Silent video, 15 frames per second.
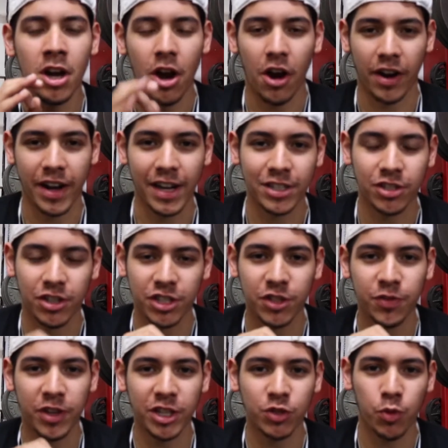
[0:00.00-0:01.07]
Alright guys, so I
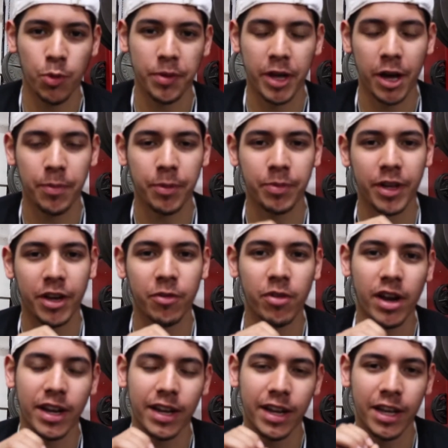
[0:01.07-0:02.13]
just finished warming up. I'm getting
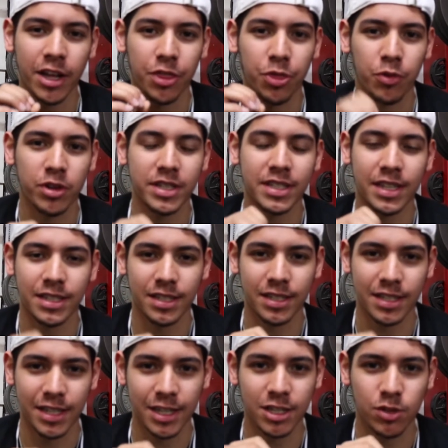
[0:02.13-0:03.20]
ready to hit 3 sets of
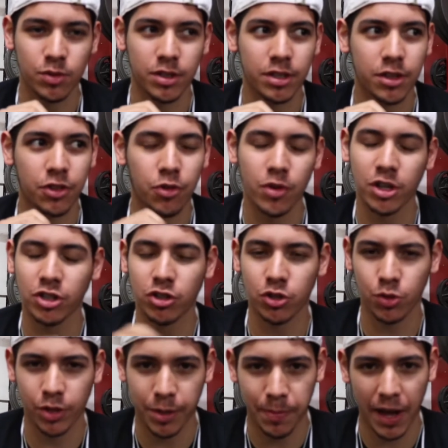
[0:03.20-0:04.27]
6 with
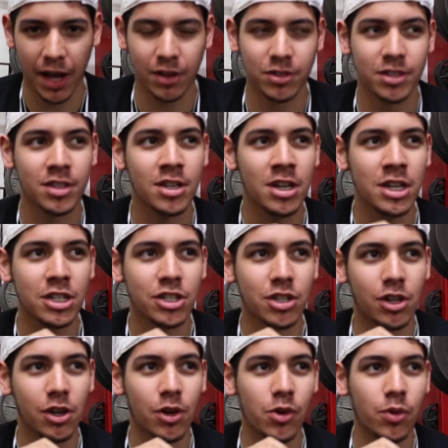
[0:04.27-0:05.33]
320 pounds.
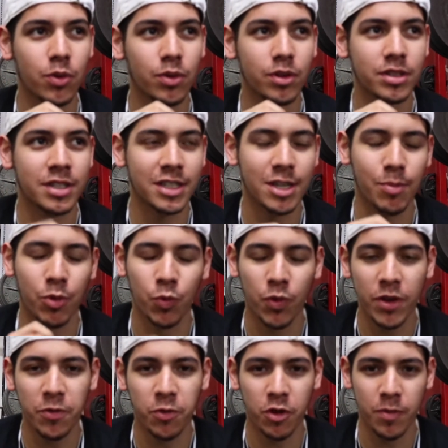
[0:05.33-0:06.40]
So since I'm in
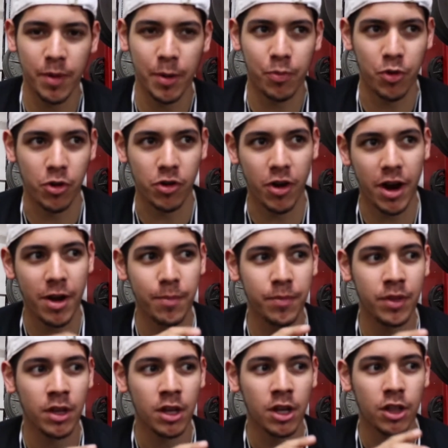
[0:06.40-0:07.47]
week 4 of my program,
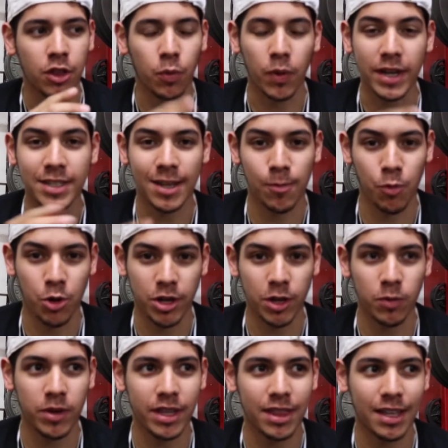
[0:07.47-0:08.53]
the weights I'm
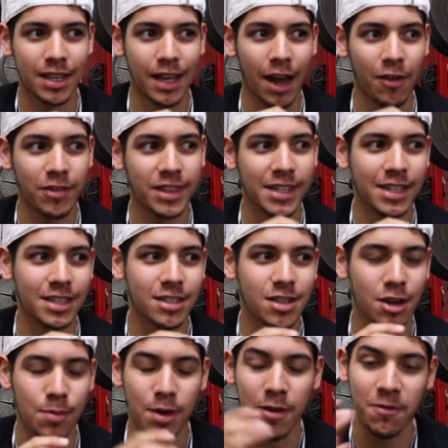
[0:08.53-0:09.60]
working with, everything's
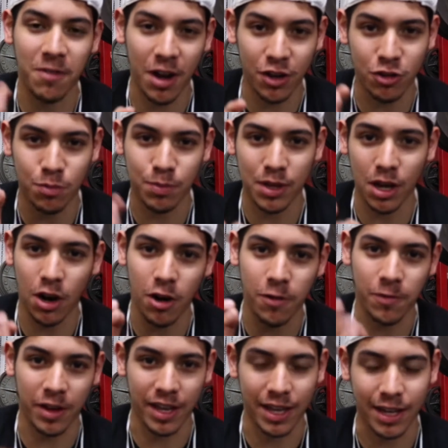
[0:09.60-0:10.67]
gonna be a volume PR
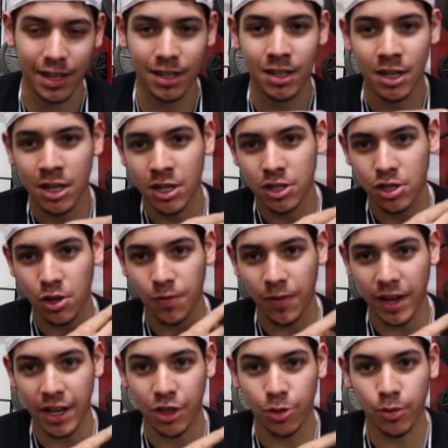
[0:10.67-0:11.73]
if I hit it. So if
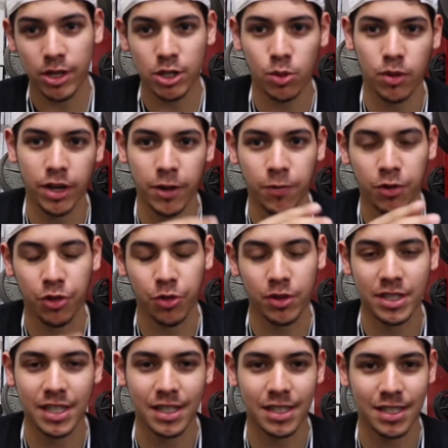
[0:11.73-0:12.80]
I hit 320 for
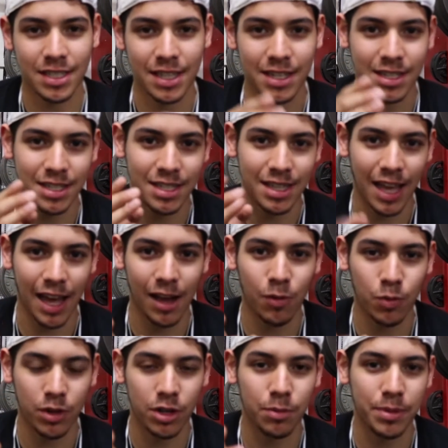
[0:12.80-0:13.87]
3 sets of 6,
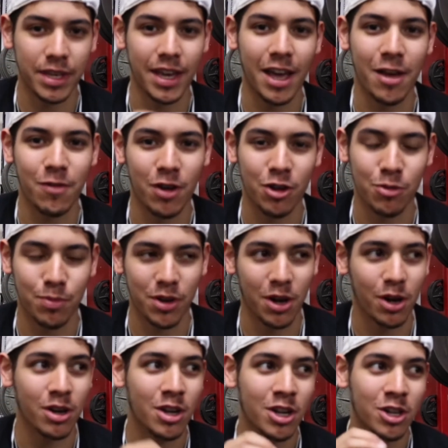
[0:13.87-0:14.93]
that will be a volume
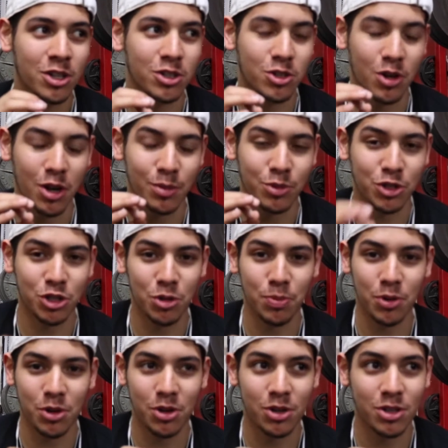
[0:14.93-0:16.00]
PR. So I'm
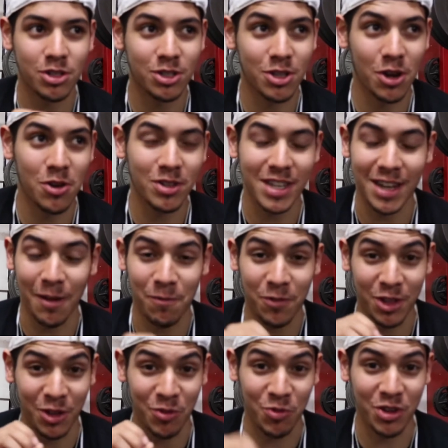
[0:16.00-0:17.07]
super stoked and I'm
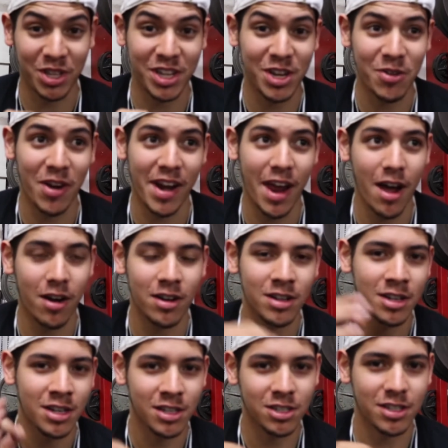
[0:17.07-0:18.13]
feeling really good right now.
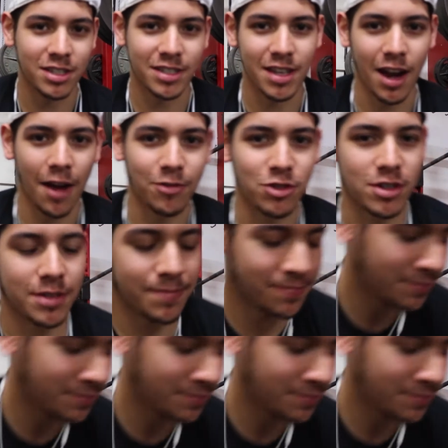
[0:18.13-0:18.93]
So let's get after it.